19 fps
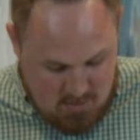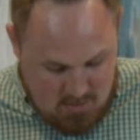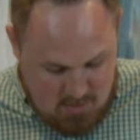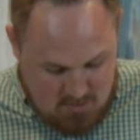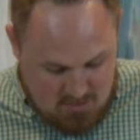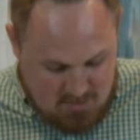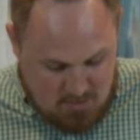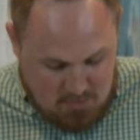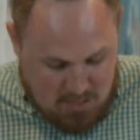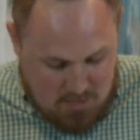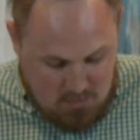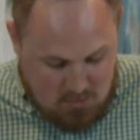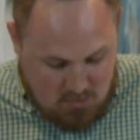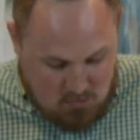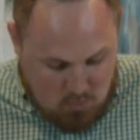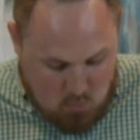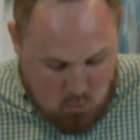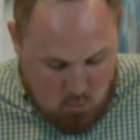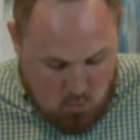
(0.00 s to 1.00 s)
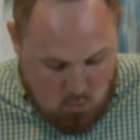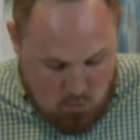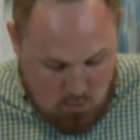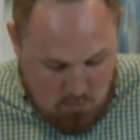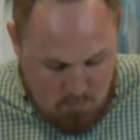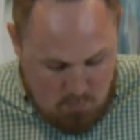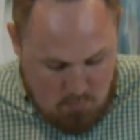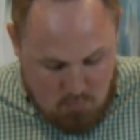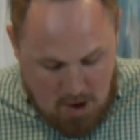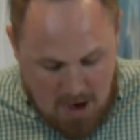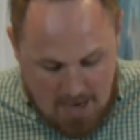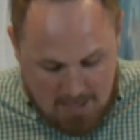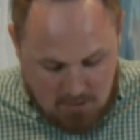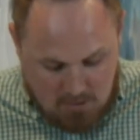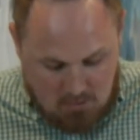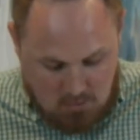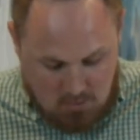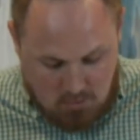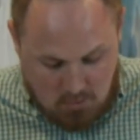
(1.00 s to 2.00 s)
Sometimes it's more
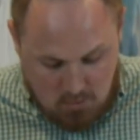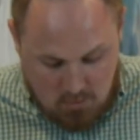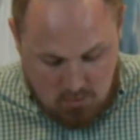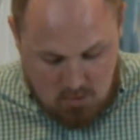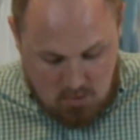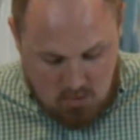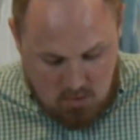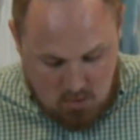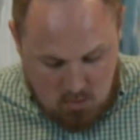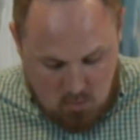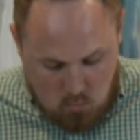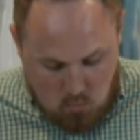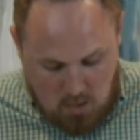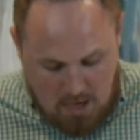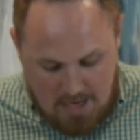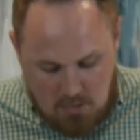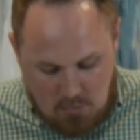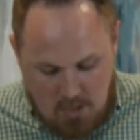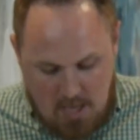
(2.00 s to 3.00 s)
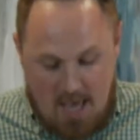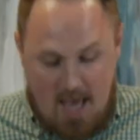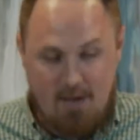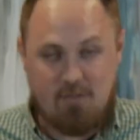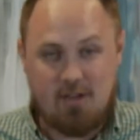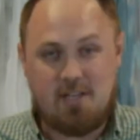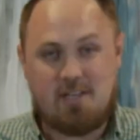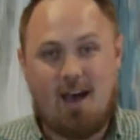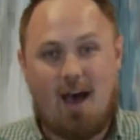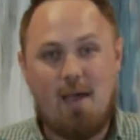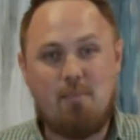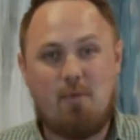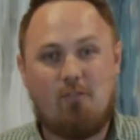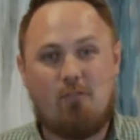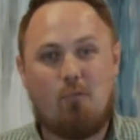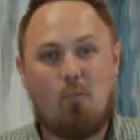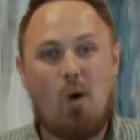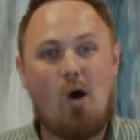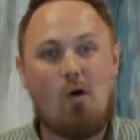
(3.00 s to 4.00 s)
practical. Why do we have a time
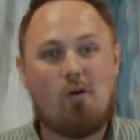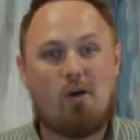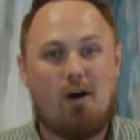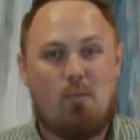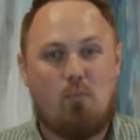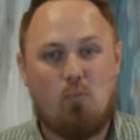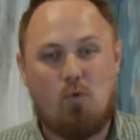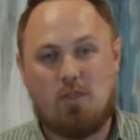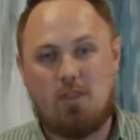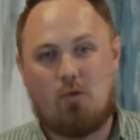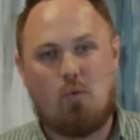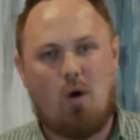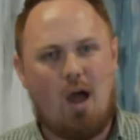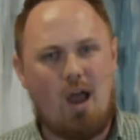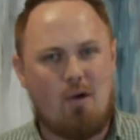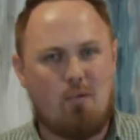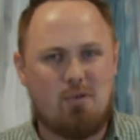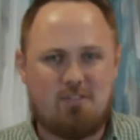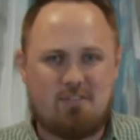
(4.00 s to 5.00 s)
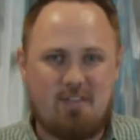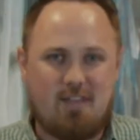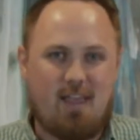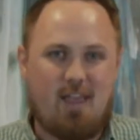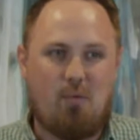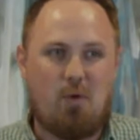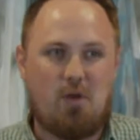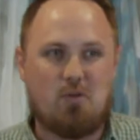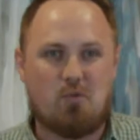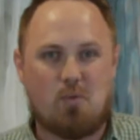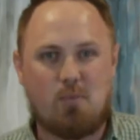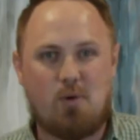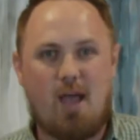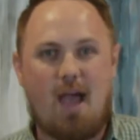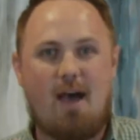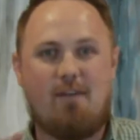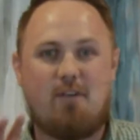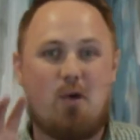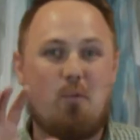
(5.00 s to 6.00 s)
of welcome? When the choir was singing, we normally
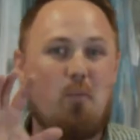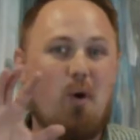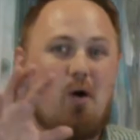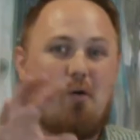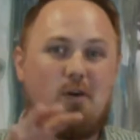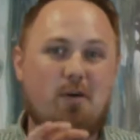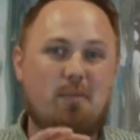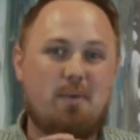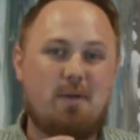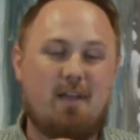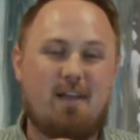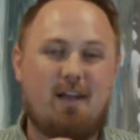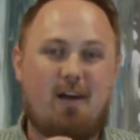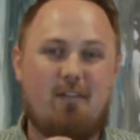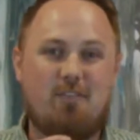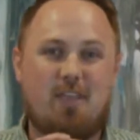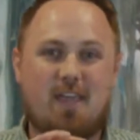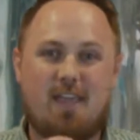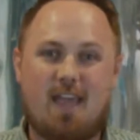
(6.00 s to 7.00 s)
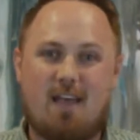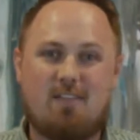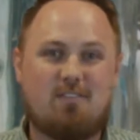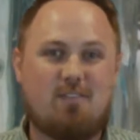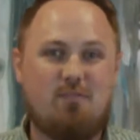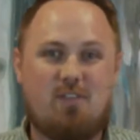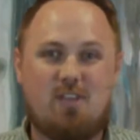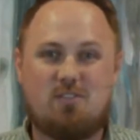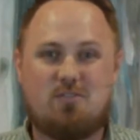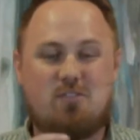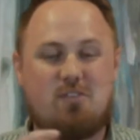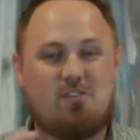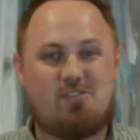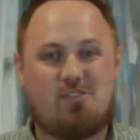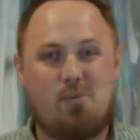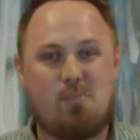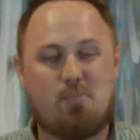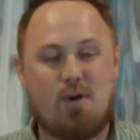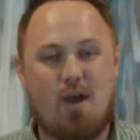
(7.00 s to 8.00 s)
have a welcoming of the guests and
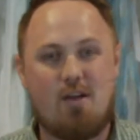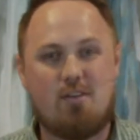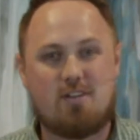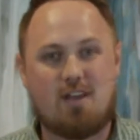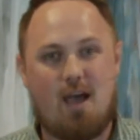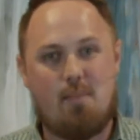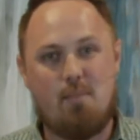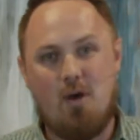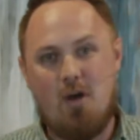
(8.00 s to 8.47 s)
visitors in prayer time